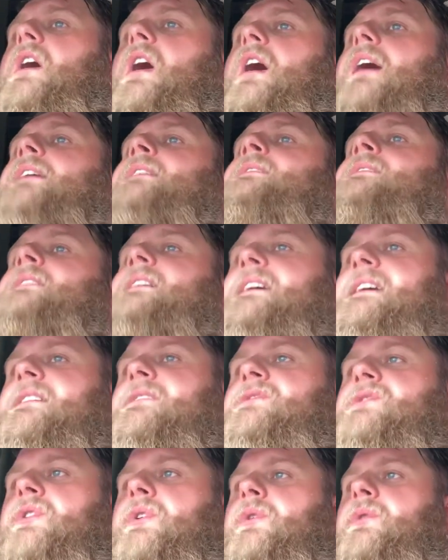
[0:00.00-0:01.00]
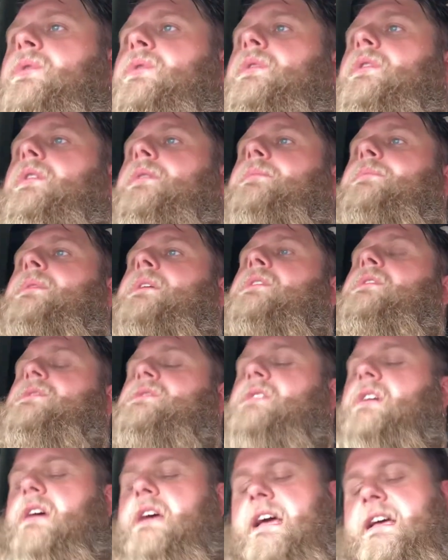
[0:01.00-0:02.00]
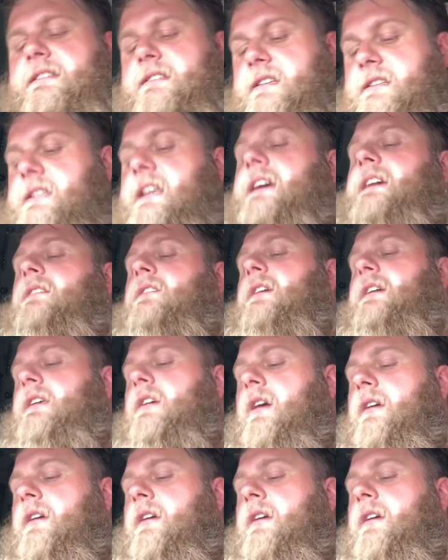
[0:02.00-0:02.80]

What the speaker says: I need to, because as I say, like,